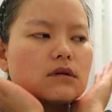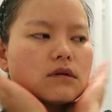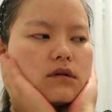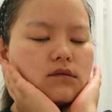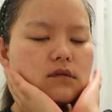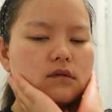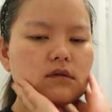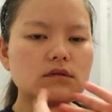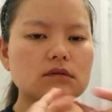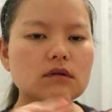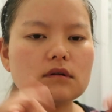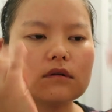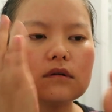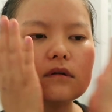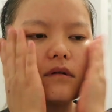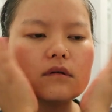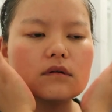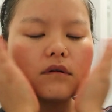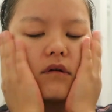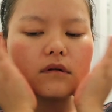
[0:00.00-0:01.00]

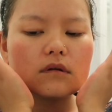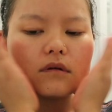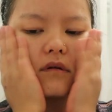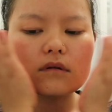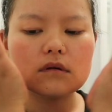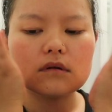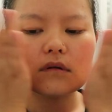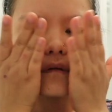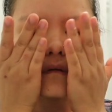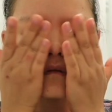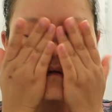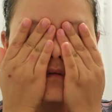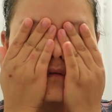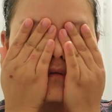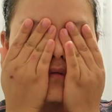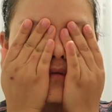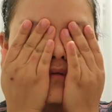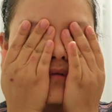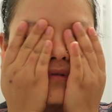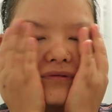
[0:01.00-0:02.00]

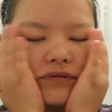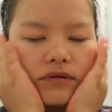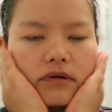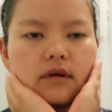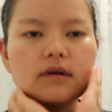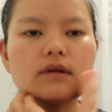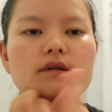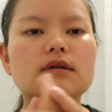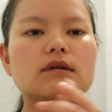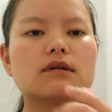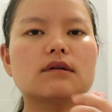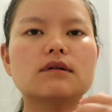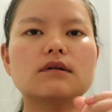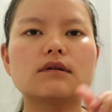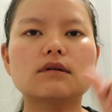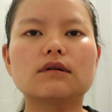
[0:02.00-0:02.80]
[no speech]